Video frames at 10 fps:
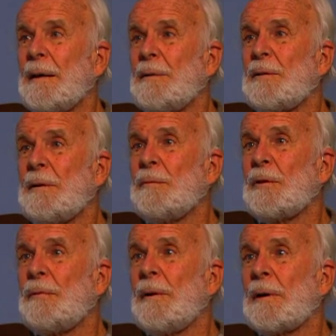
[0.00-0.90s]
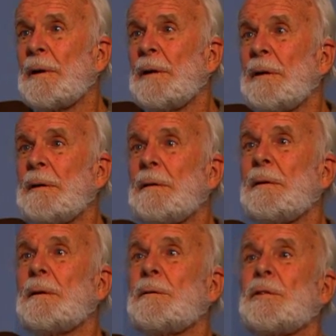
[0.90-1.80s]
she was
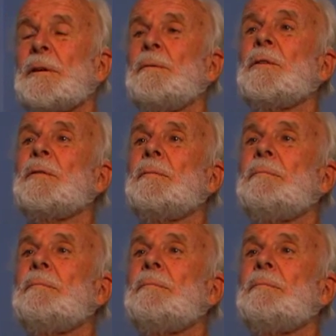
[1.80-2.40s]
she was